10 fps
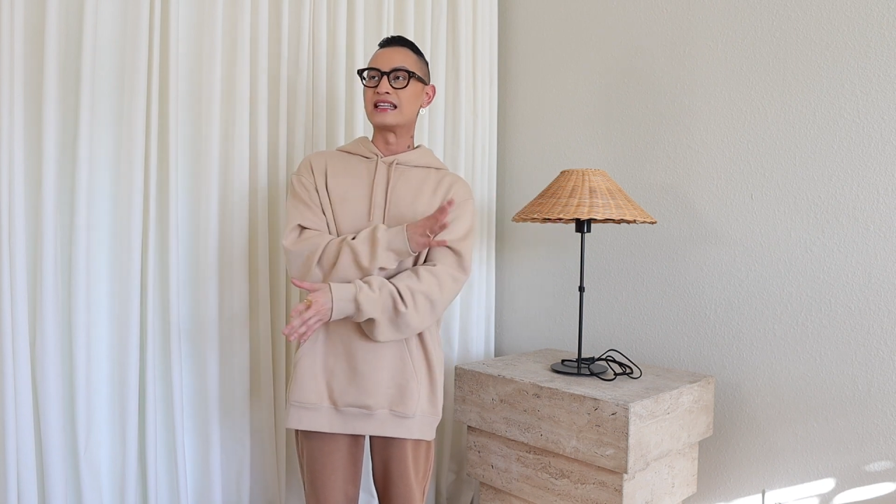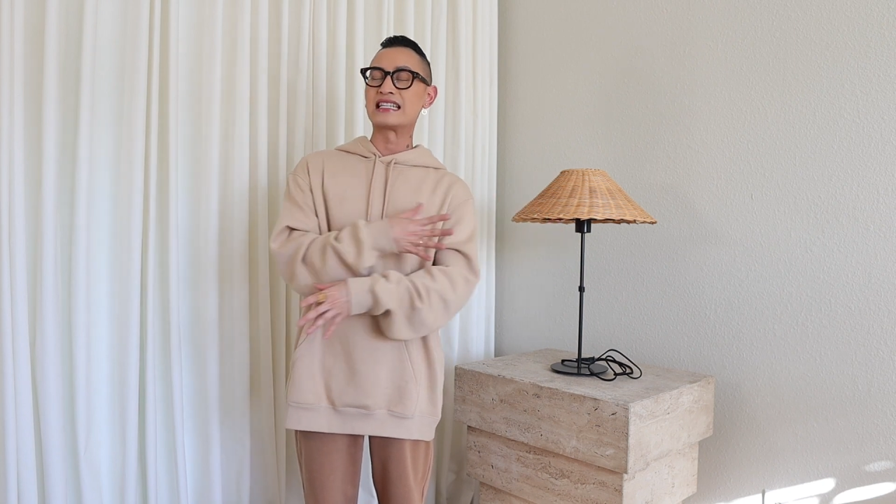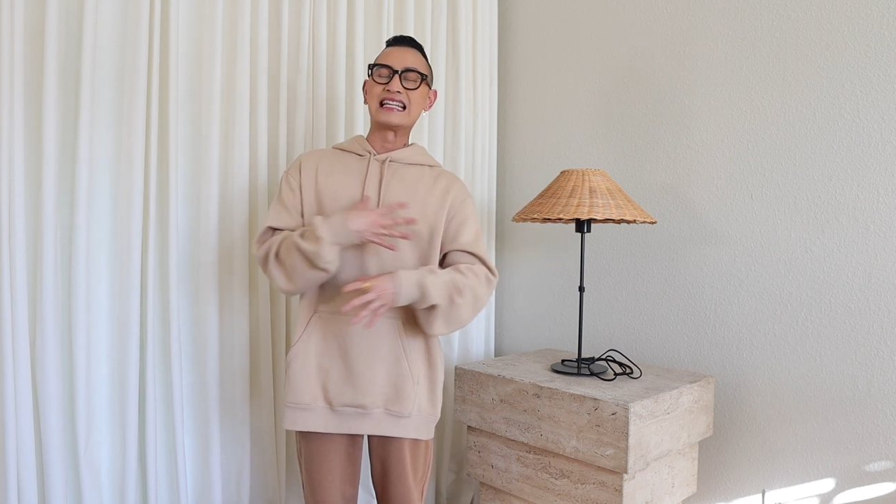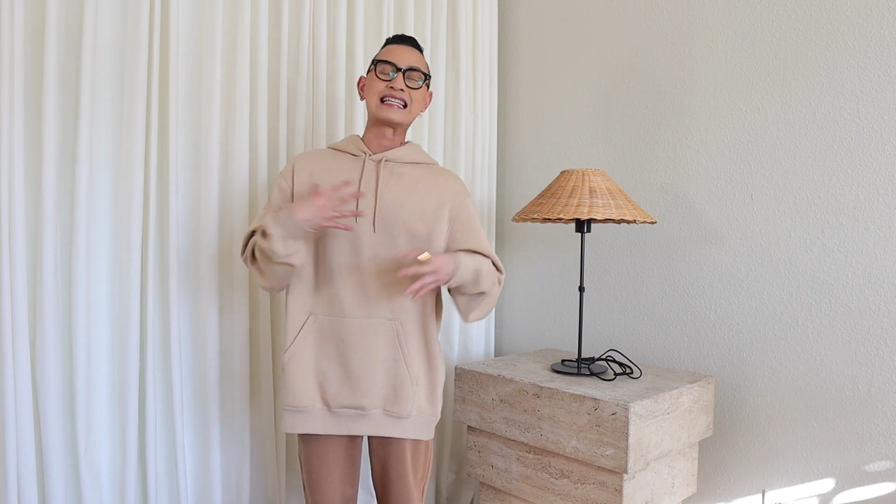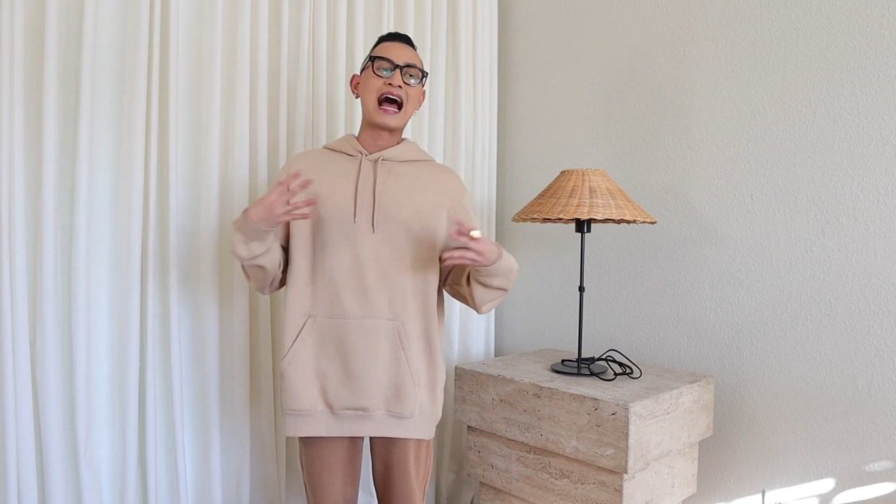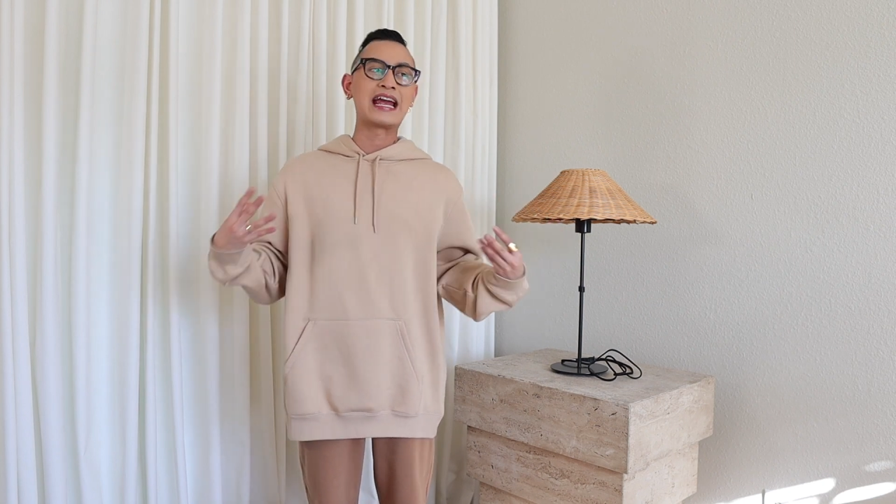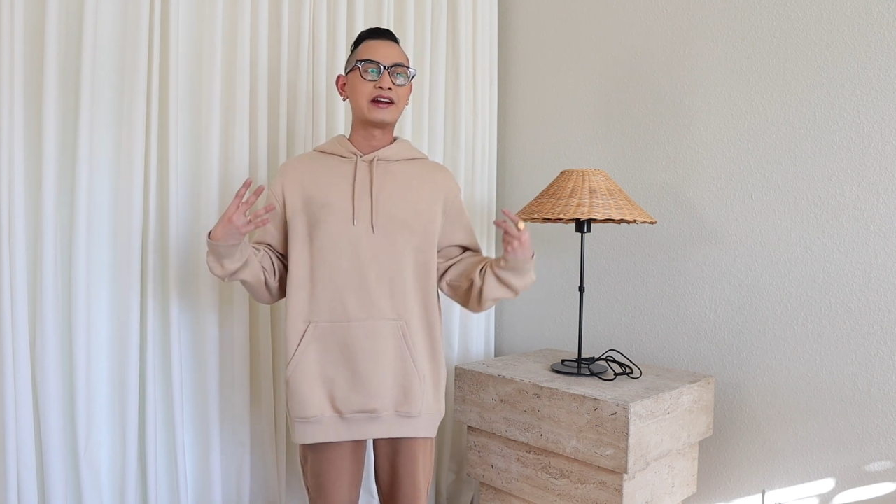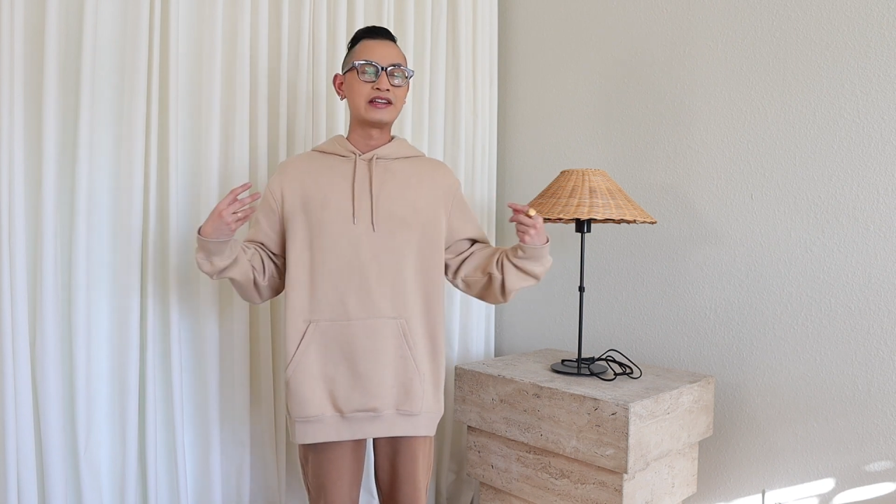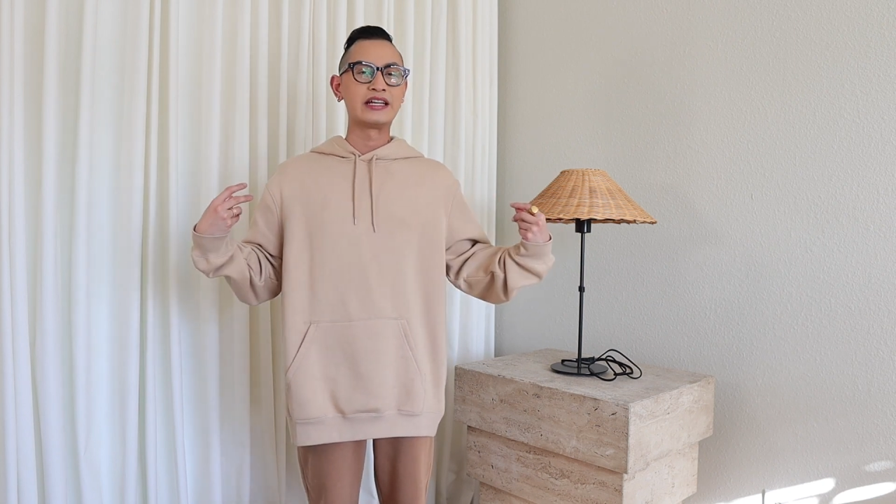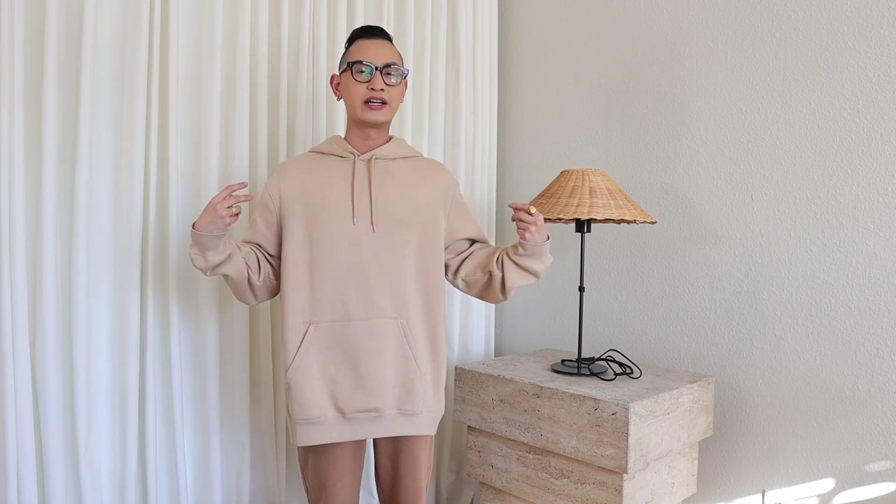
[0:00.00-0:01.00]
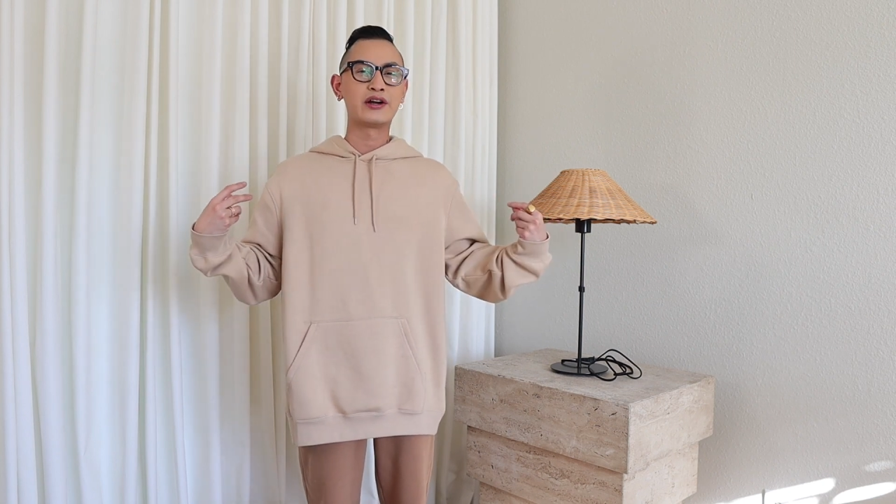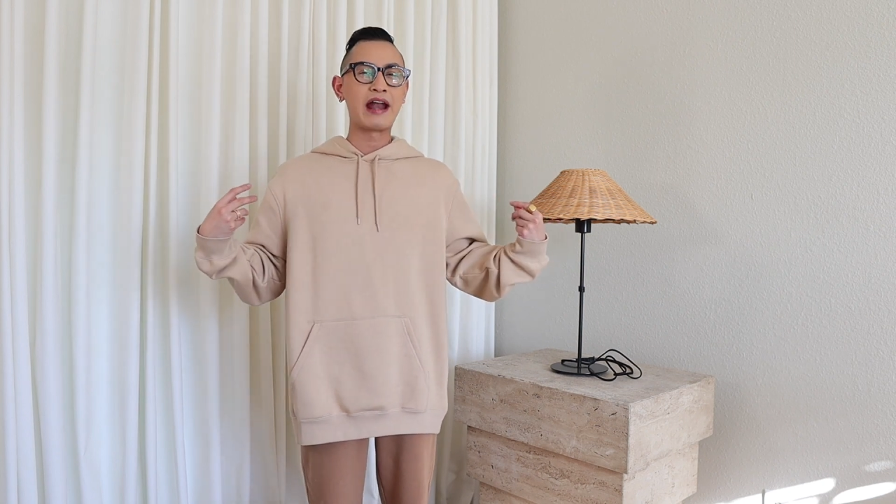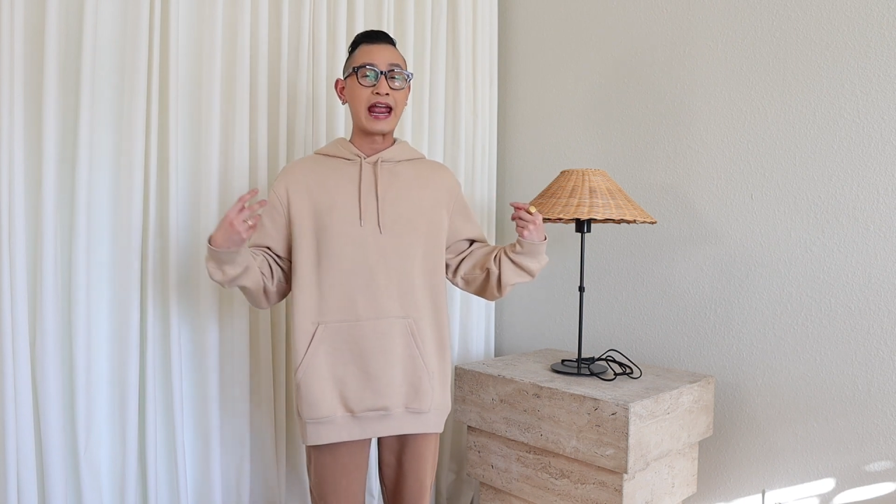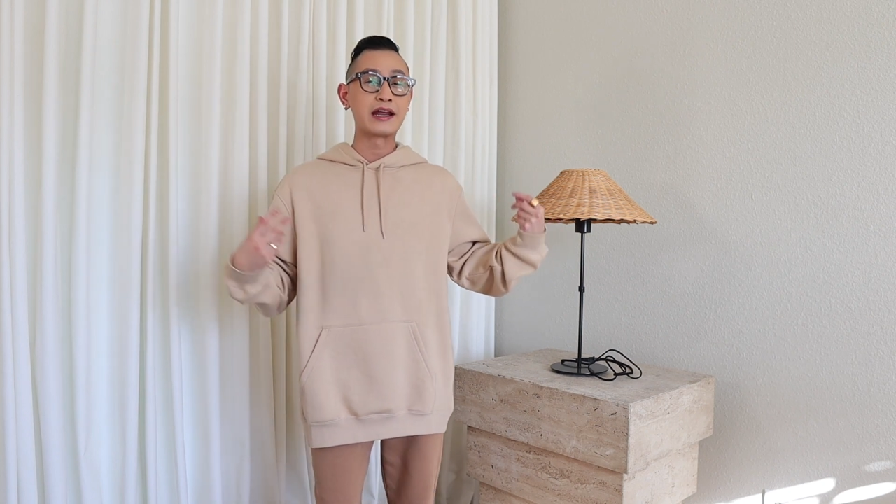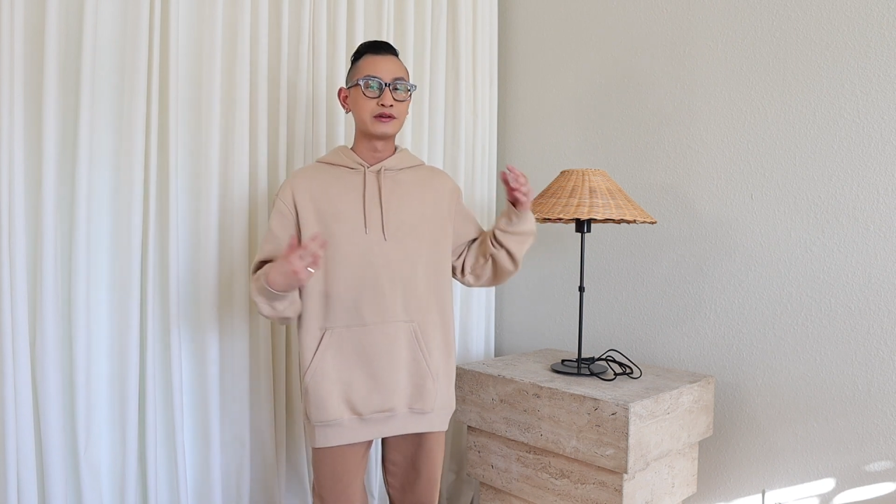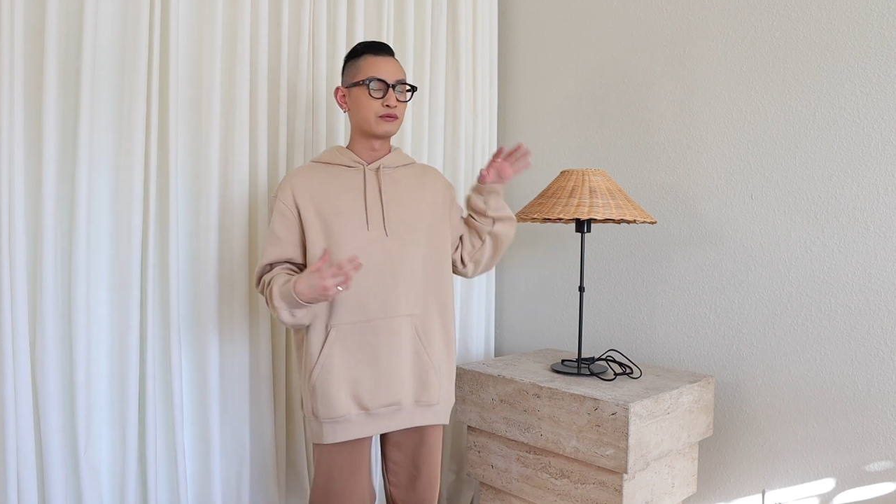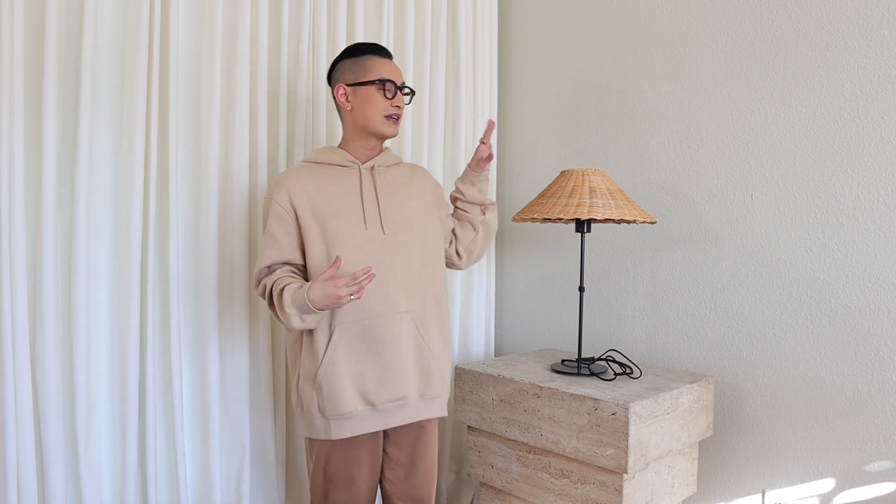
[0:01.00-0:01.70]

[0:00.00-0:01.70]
this entire year and